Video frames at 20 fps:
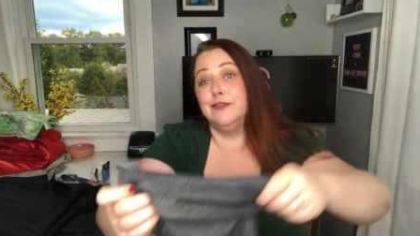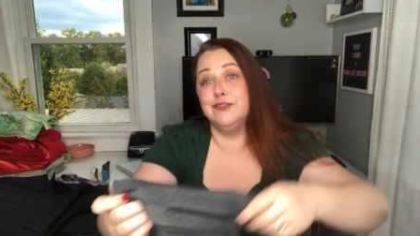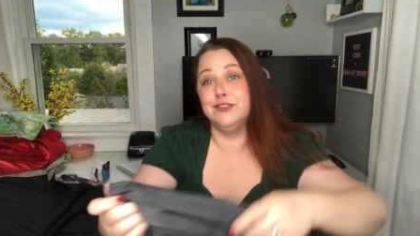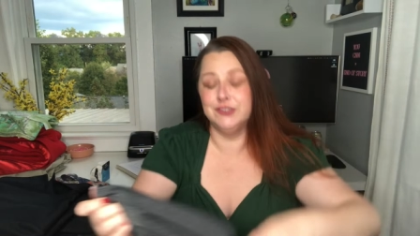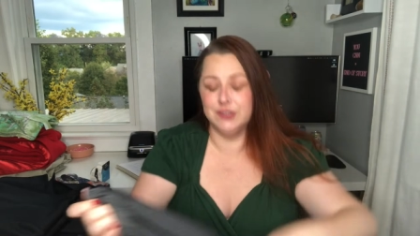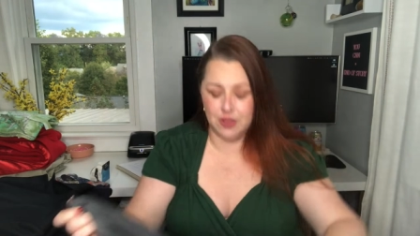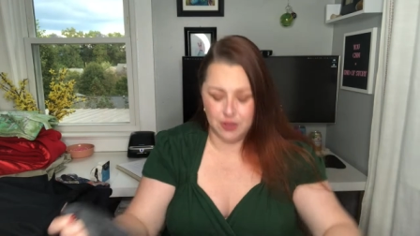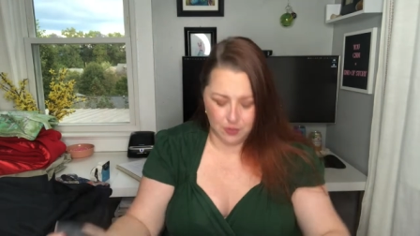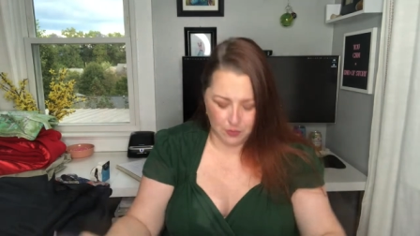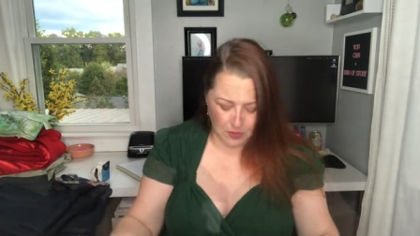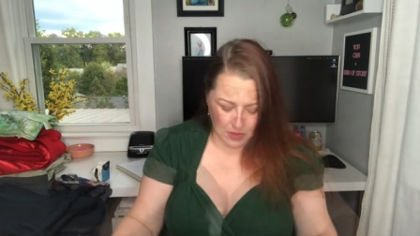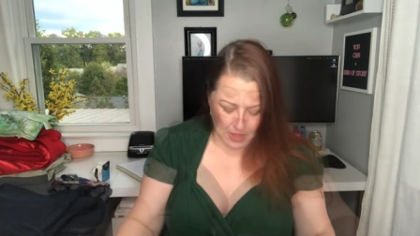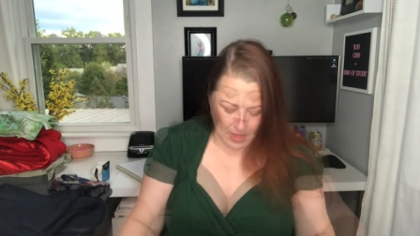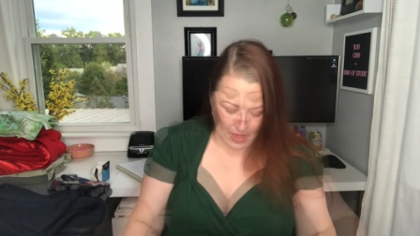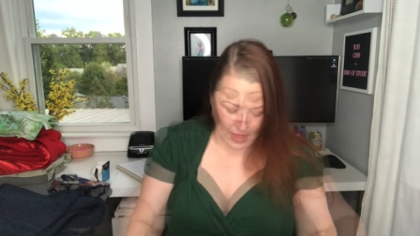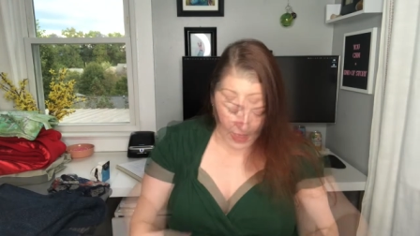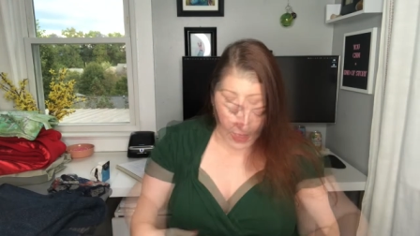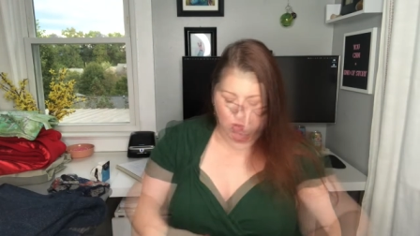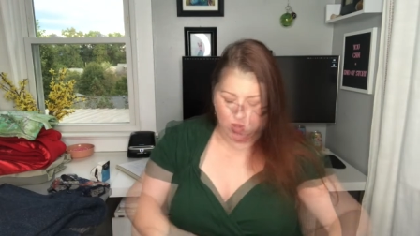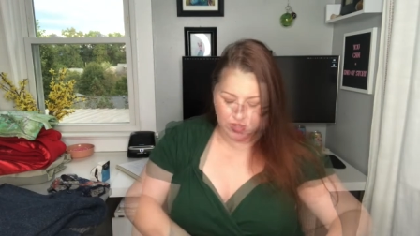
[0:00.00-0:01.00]
So if
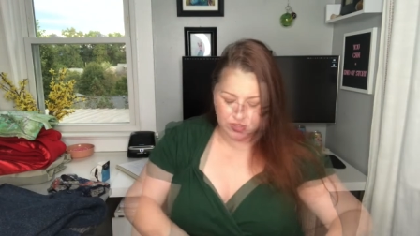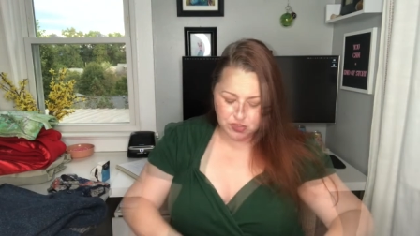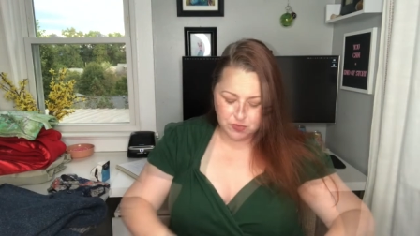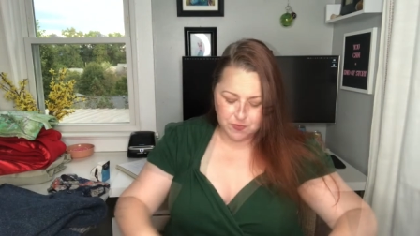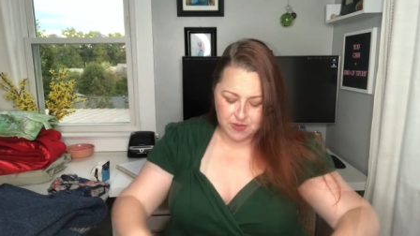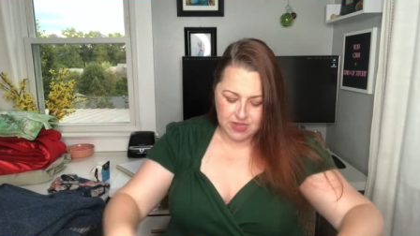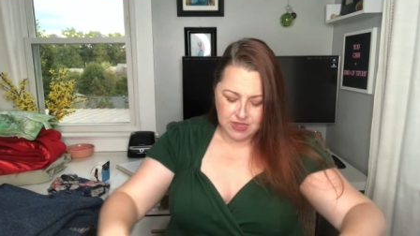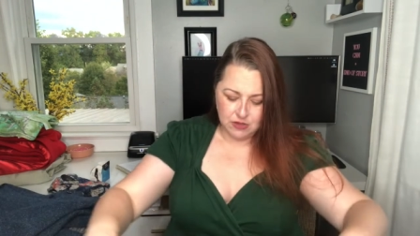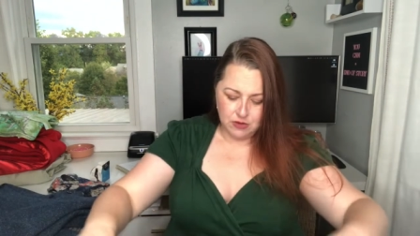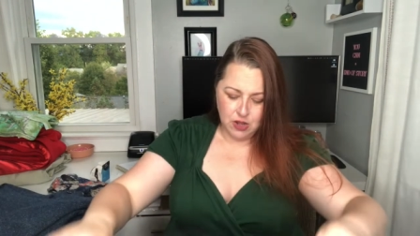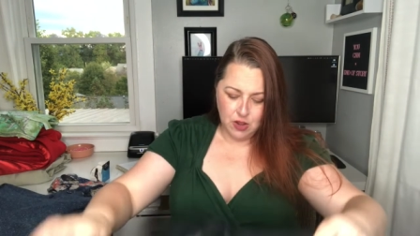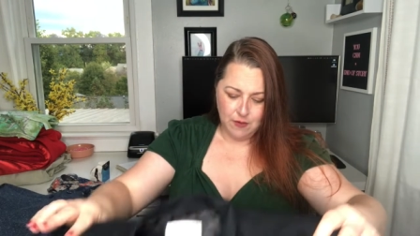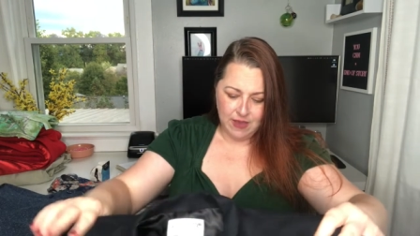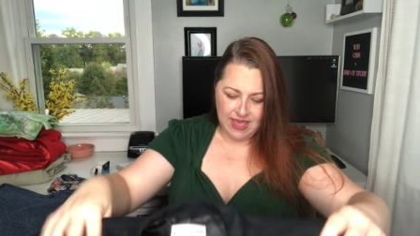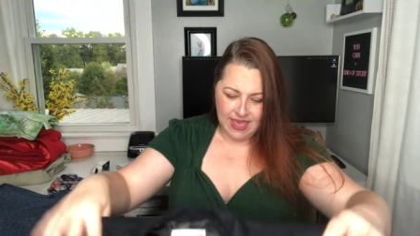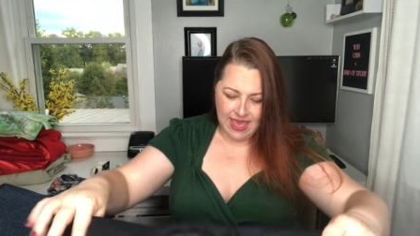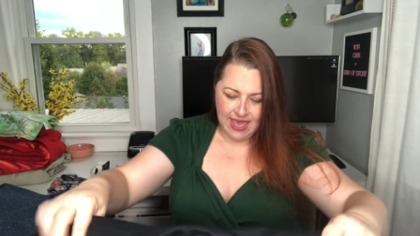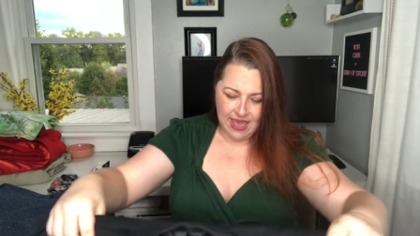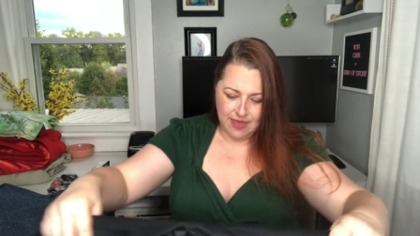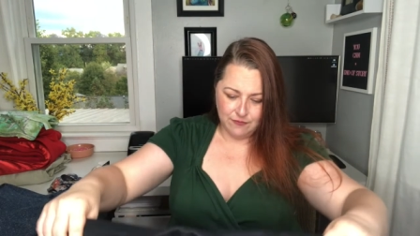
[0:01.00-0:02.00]
you've watched me, you know I
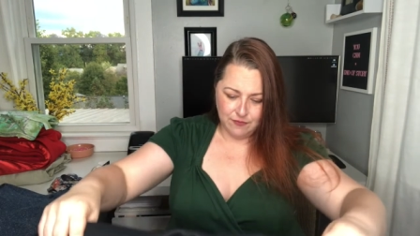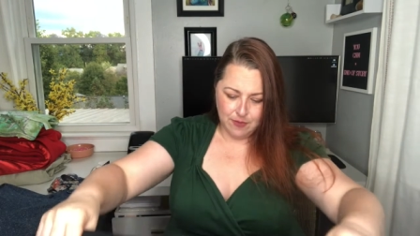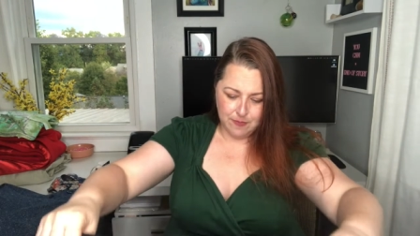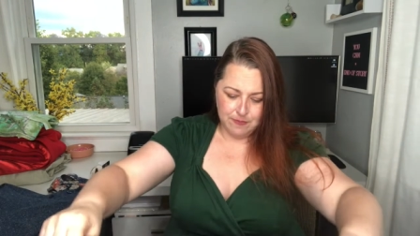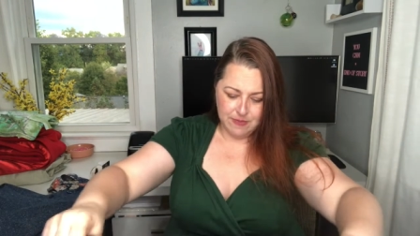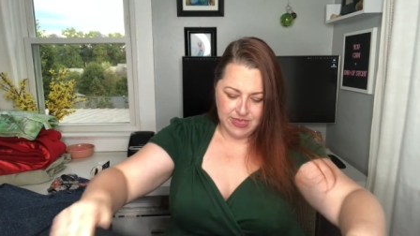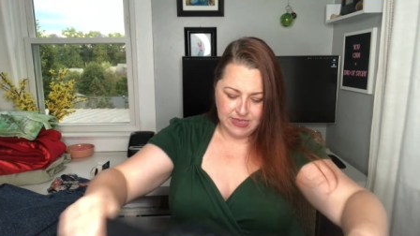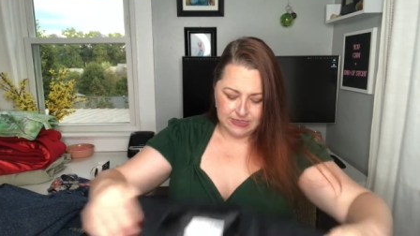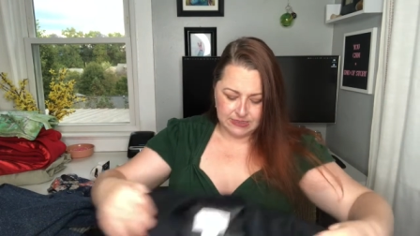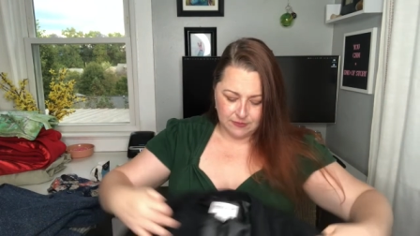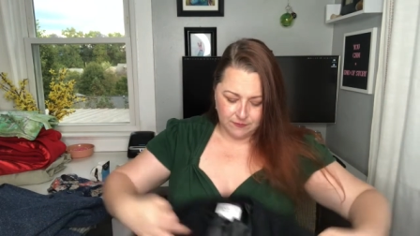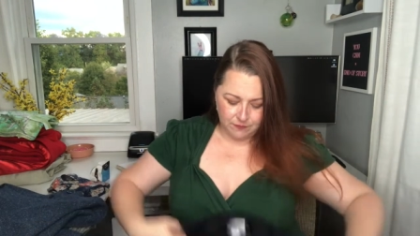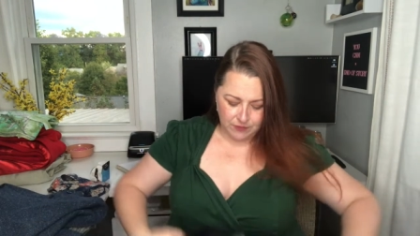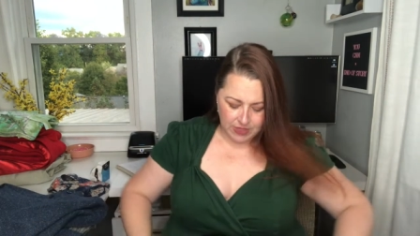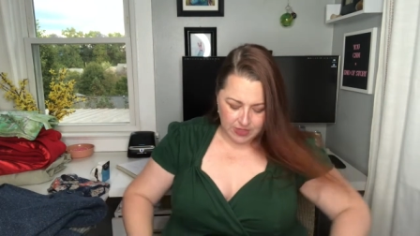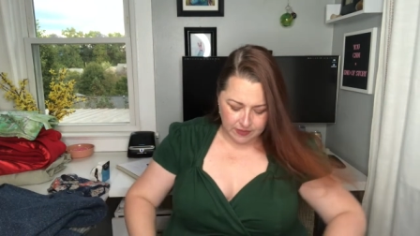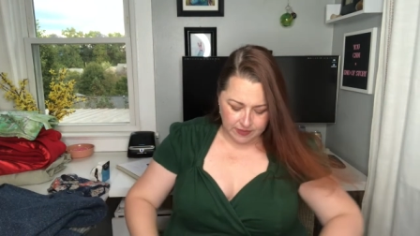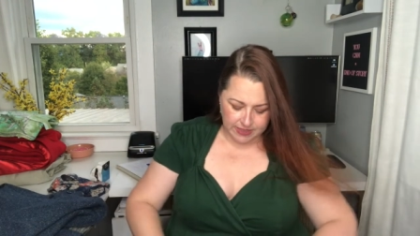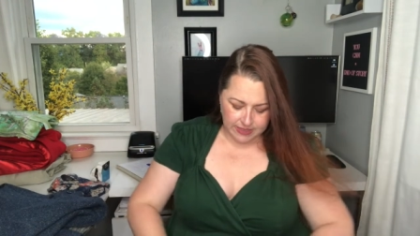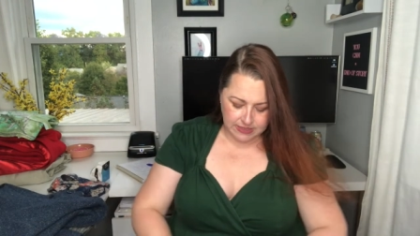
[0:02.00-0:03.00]
have mixed
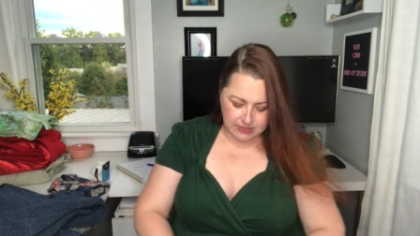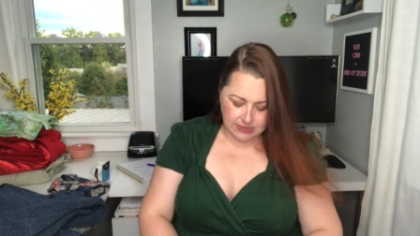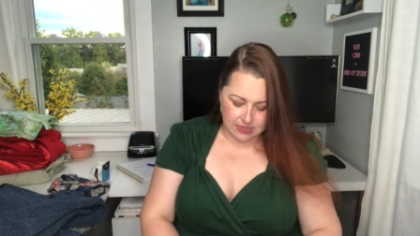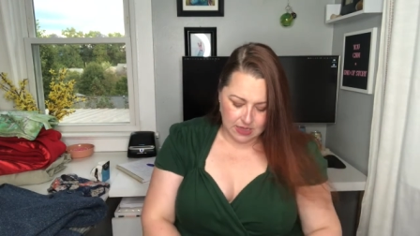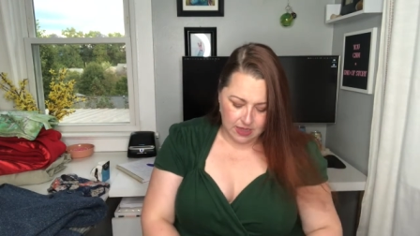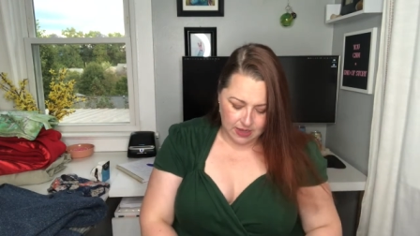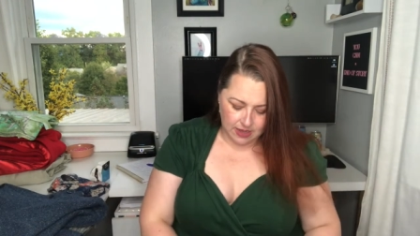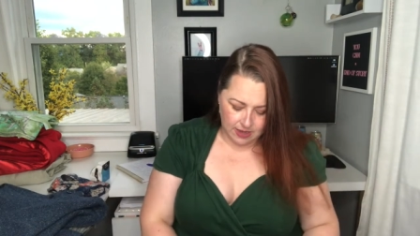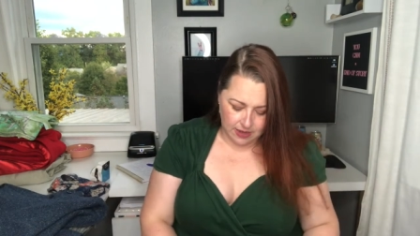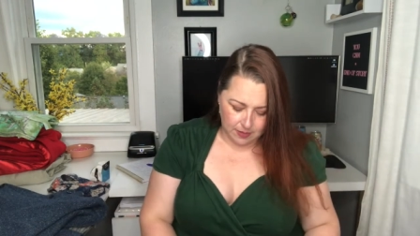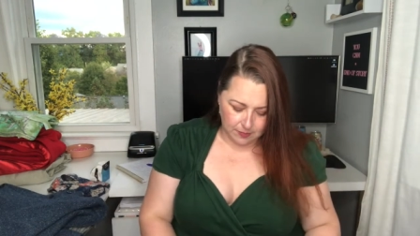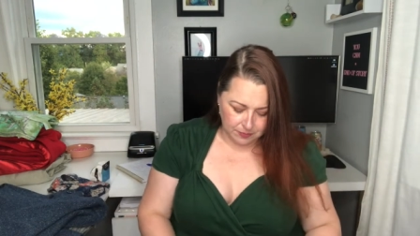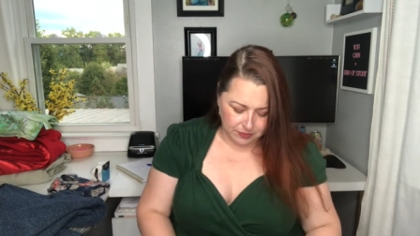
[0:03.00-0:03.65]
feelings on